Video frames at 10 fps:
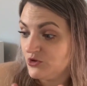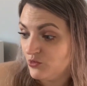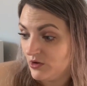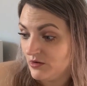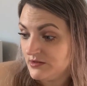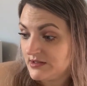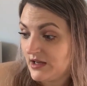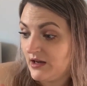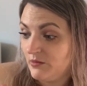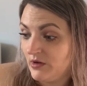to Worlds,
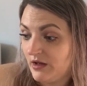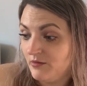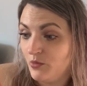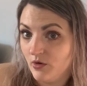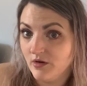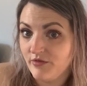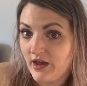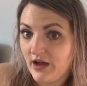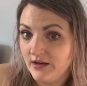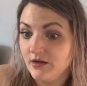and I will have more of
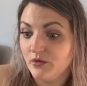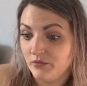that